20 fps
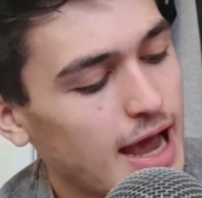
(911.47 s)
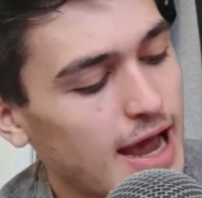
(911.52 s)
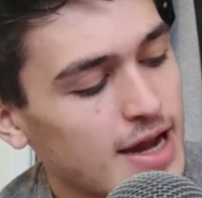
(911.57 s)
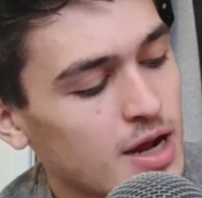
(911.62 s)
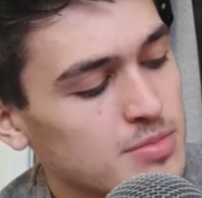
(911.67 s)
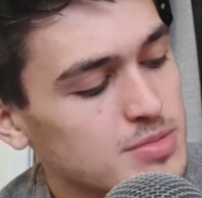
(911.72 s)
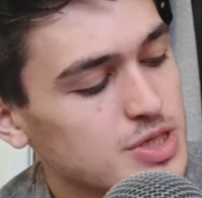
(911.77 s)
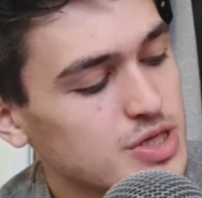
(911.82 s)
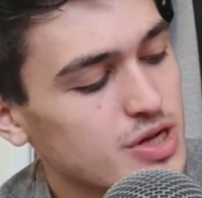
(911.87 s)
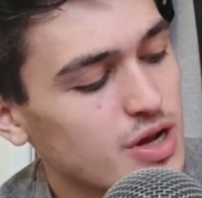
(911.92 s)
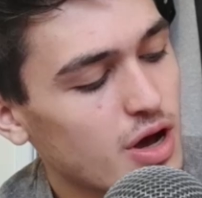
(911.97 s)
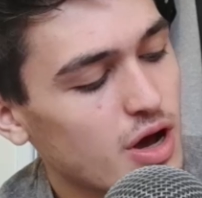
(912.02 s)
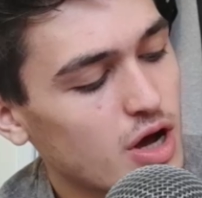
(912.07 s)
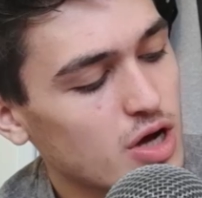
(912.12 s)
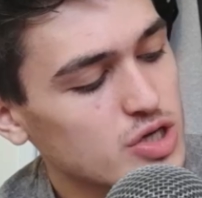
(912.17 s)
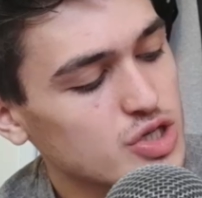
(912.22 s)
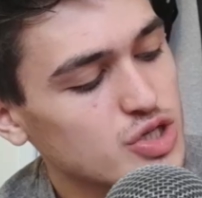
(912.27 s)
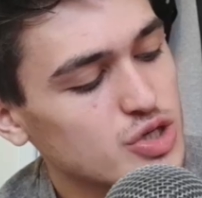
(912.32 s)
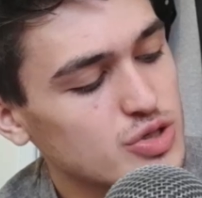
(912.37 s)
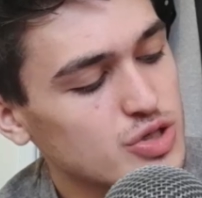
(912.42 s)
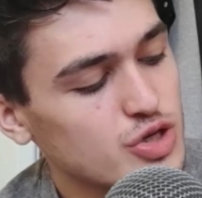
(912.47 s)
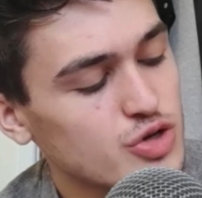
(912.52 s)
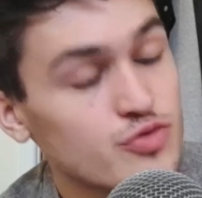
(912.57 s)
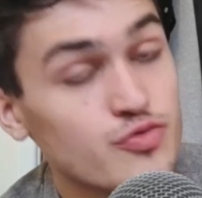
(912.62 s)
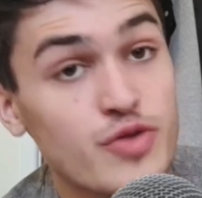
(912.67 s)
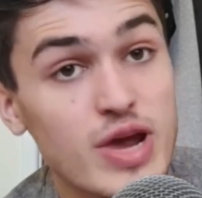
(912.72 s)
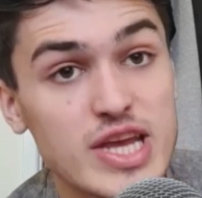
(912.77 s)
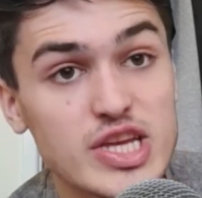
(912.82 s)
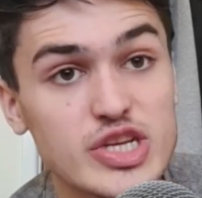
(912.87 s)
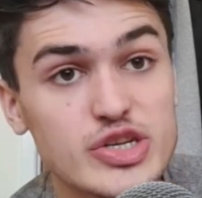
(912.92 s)
And I'm just going to ask you to
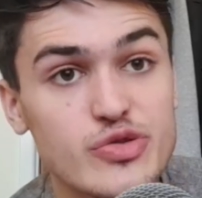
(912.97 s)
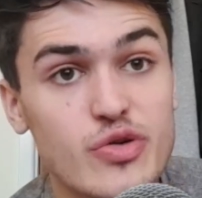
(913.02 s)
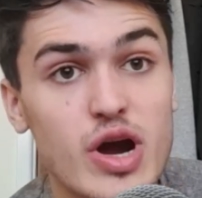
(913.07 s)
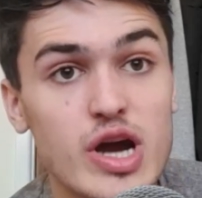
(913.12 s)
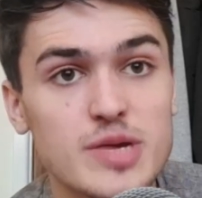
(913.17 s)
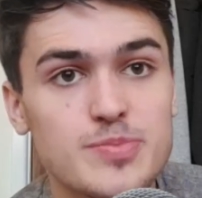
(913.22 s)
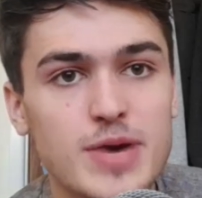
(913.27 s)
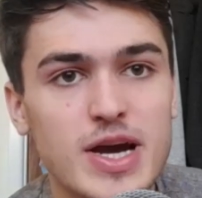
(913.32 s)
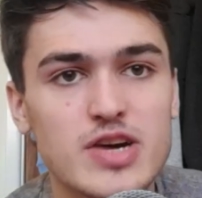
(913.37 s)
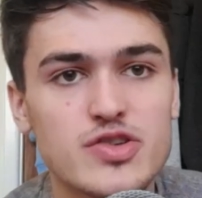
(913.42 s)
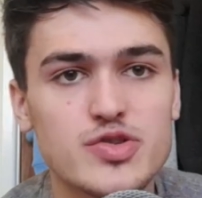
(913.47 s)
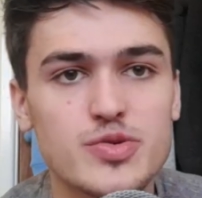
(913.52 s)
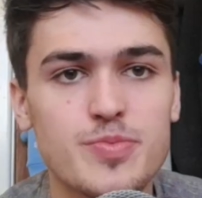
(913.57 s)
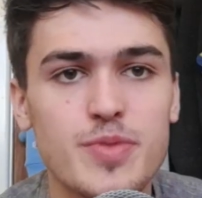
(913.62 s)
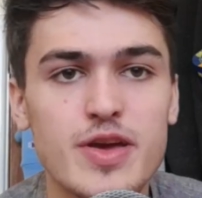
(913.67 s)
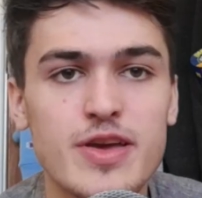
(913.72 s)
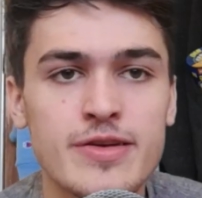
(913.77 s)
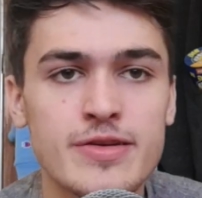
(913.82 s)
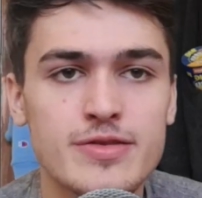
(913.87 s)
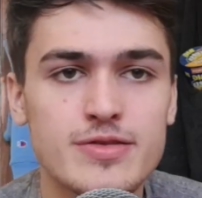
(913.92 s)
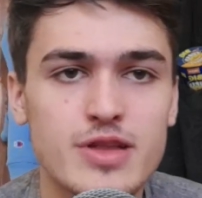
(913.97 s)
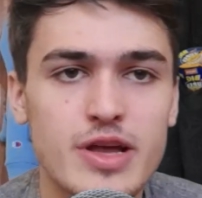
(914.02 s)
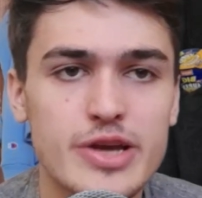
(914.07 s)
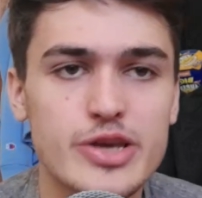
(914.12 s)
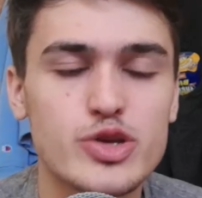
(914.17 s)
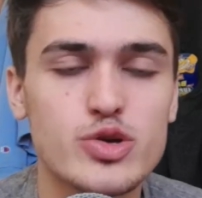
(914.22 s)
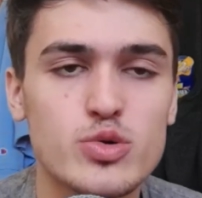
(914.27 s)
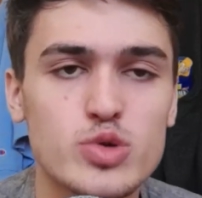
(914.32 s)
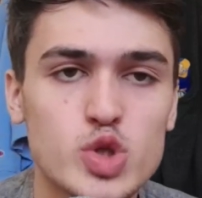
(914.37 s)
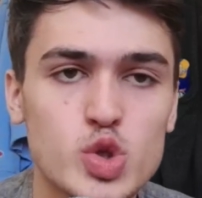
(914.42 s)
raise your eyebrows at me
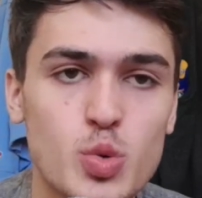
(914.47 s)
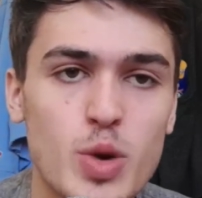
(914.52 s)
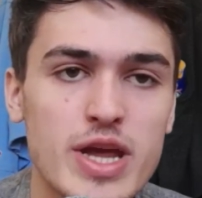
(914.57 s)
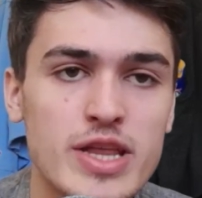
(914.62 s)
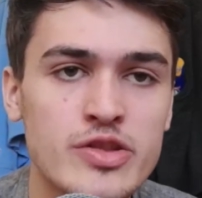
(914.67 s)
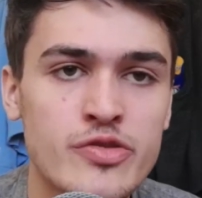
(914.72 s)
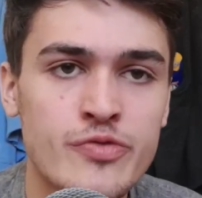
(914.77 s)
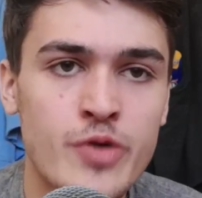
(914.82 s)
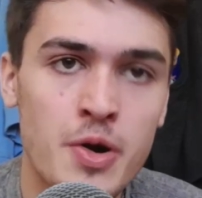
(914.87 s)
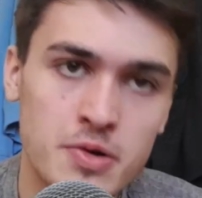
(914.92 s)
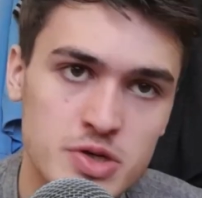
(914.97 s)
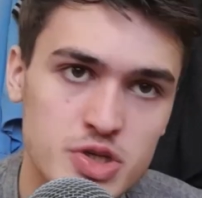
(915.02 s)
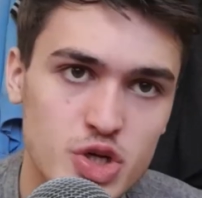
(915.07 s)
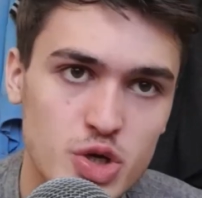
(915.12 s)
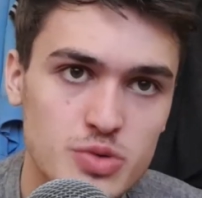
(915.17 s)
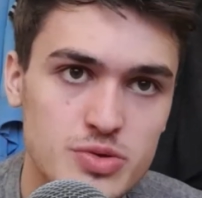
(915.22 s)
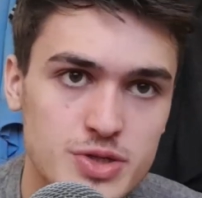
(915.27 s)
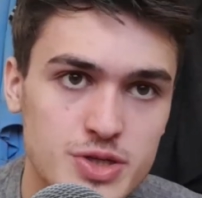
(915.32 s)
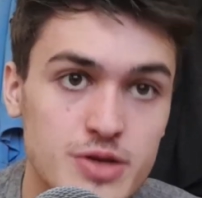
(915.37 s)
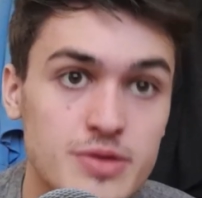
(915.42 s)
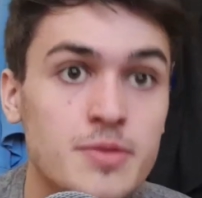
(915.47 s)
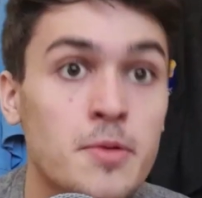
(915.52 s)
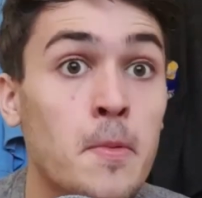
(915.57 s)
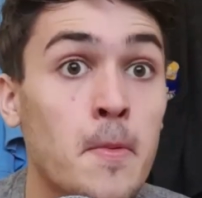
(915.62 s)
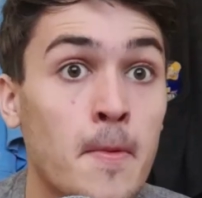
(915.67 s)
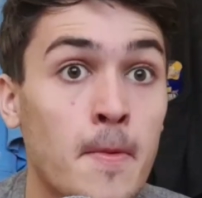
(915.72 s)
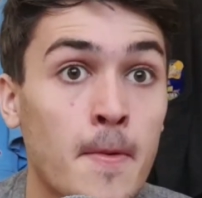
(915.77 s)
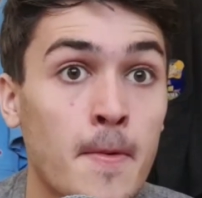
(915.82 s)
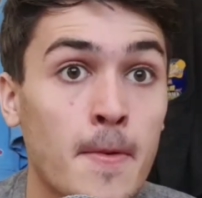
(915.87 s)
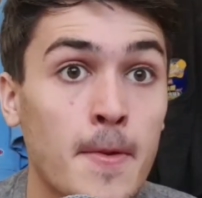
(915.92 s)
like you're Dwayne The Rock Johnson.
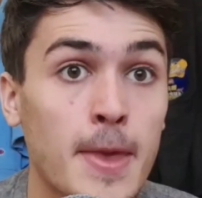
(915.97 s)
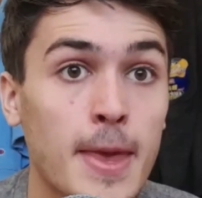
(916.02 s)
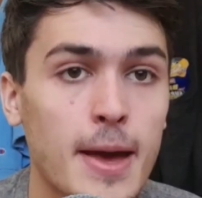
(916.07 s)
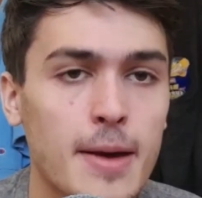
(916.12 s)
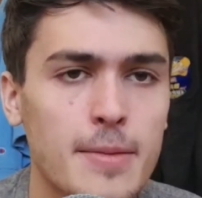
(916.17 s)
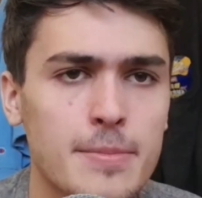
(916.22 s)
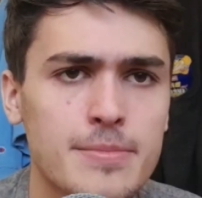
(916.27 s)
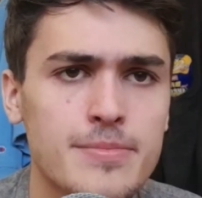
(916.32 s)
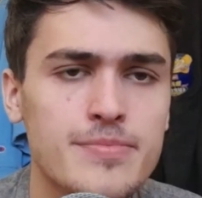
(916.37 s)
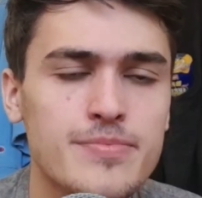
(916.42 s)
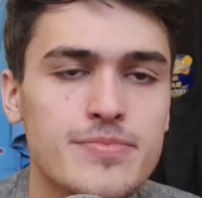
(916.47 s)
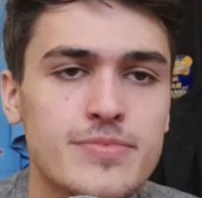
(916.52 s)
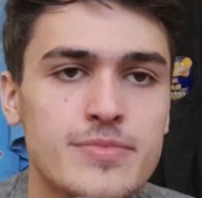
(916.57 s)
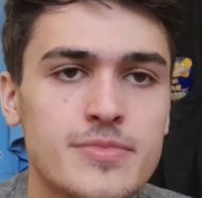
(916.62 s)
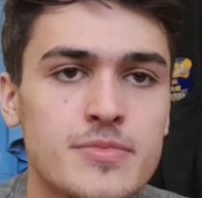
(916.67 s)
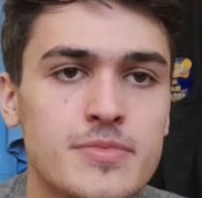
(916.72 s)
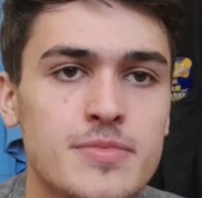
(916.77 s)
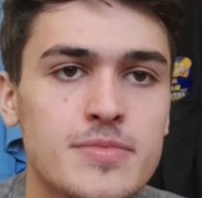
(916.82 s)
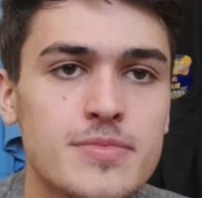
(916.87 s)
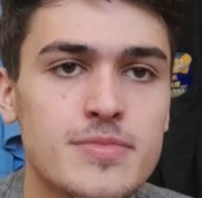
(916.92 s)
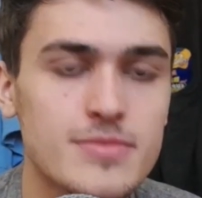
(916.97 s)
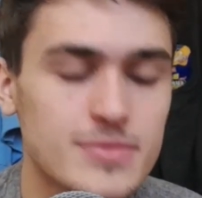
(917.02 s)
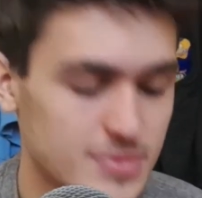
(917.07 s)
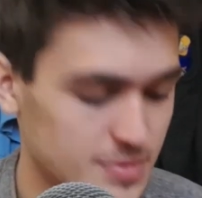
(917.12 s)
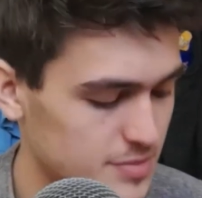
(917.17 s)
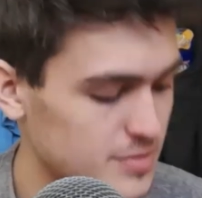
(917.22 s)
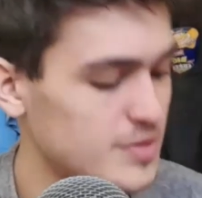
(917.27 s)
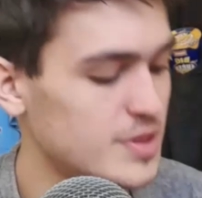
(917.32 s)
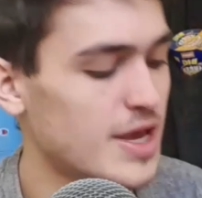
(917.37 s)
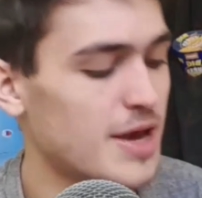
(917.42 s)
Yeah.
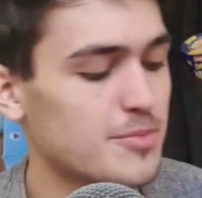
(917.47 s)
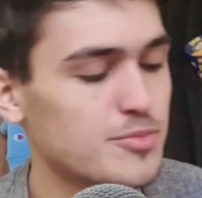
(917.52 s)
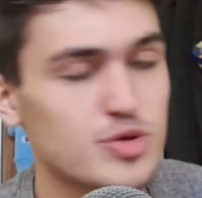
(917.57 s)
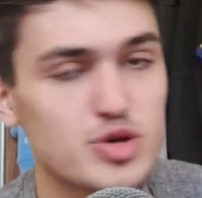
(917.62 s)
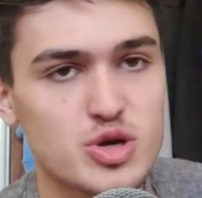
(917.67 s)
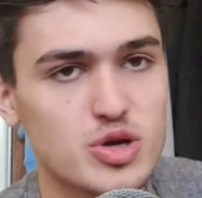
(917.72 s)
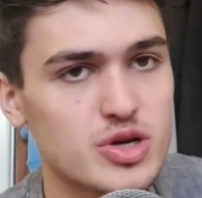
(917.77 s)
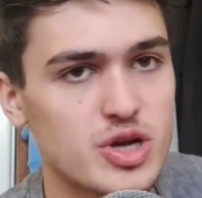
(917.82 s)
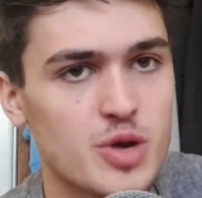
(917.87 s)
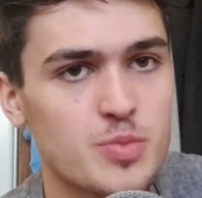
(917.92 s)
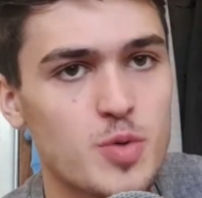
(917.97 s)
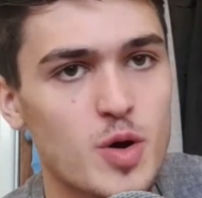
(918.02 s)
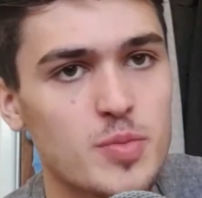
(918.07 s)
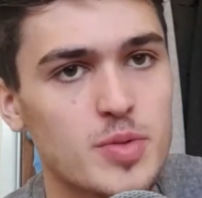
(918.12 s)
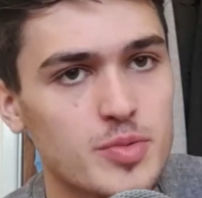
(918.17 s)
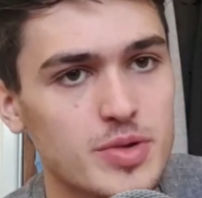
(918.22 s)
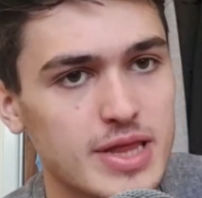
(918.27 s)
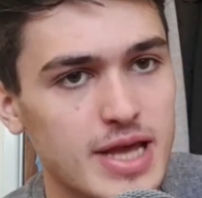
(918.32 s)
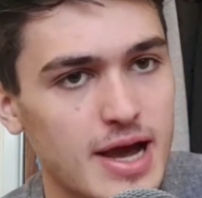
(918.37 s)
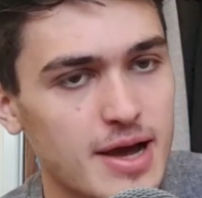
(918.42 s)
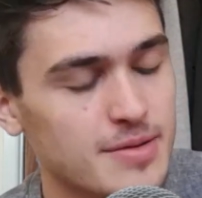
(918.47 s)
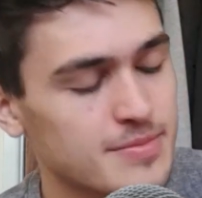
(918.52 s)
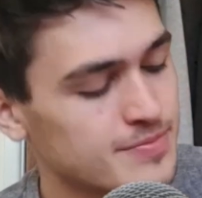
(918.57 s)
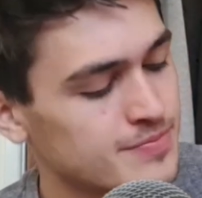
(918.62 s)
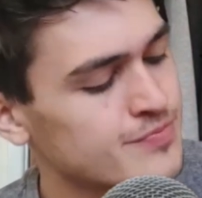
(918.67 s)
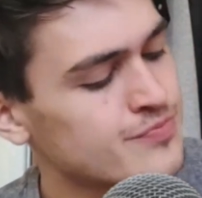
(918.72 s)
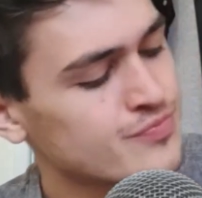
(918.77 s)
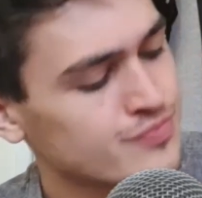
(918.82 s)
Yeah, you've got no problem with that.